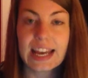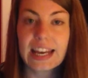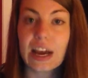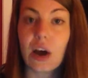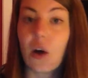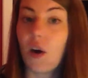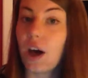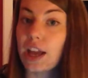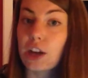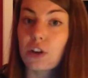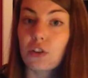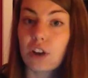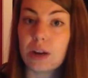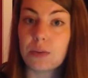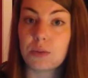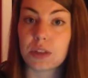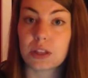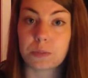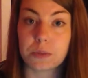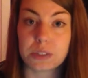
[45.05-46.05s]
Now, I agree
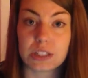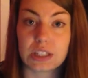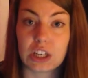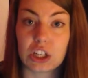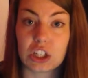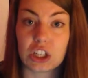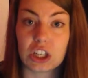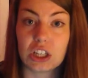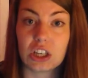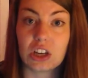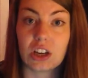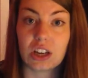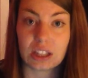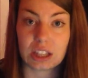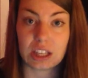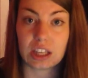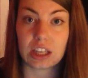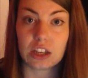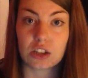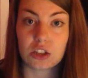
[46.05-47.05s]
with the petition. I
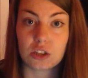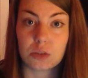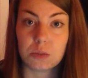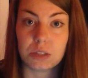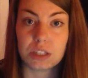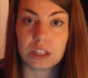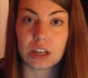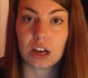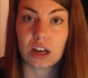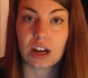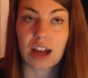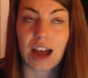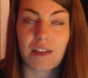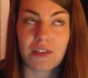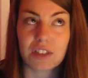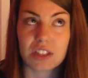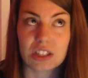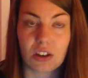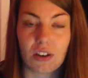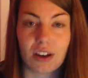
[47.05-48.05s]
think it should be done. I
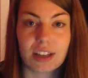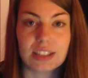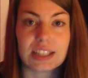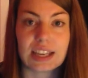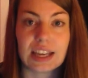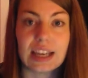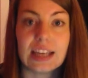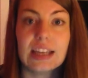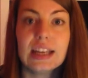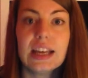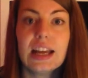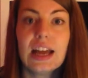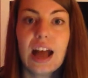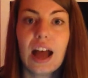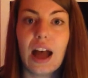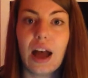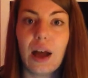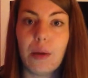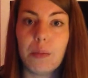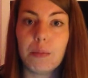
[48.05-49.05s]
haven't signed it,
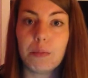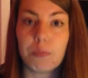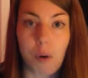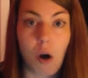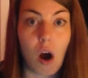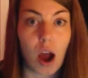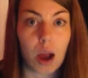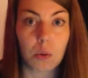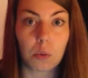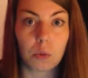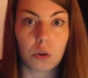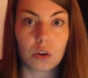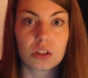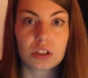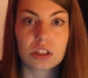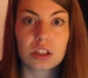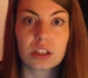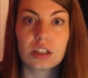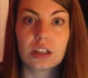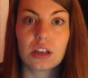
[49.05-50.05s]
but I would.